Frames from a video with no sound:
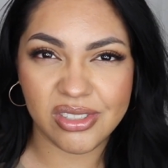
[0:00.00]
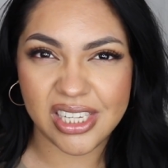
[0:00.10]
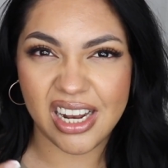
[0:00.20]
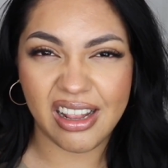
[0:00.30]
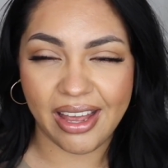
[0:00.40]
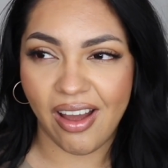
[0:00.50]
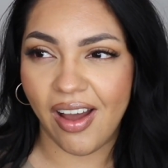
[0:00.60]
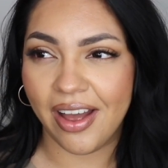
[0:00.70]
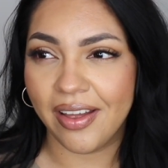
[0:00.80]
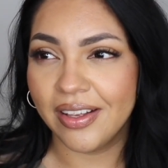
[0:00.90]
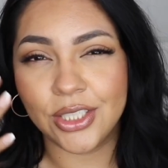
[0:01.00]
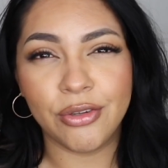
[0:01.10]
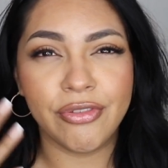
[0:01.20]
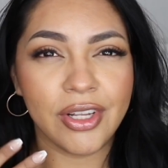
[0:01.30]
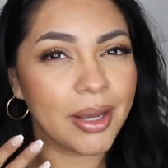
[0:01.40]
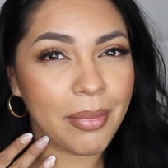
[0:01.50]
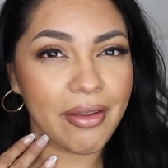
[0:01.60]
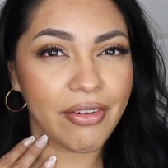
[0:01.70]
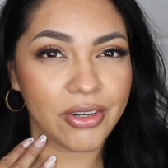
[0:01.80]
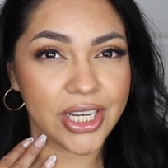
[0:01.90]
It was kind of like hot. I do feel like
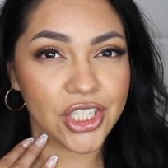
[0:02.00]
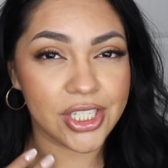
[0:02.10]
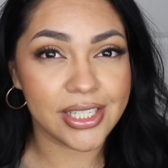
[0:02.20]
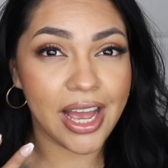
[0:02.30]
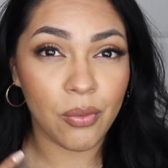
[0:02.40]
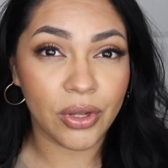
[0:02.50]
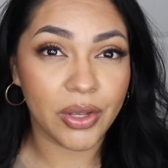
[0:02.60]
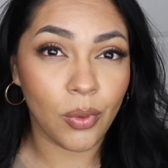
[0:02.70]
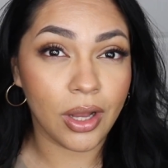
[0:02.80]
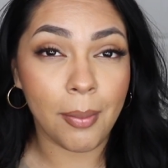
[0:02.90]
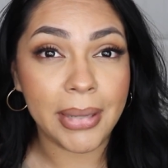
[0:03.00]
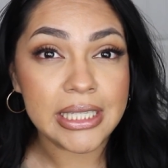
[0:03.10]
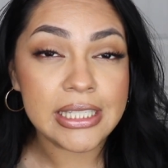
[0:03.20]
my foundation sat really well on my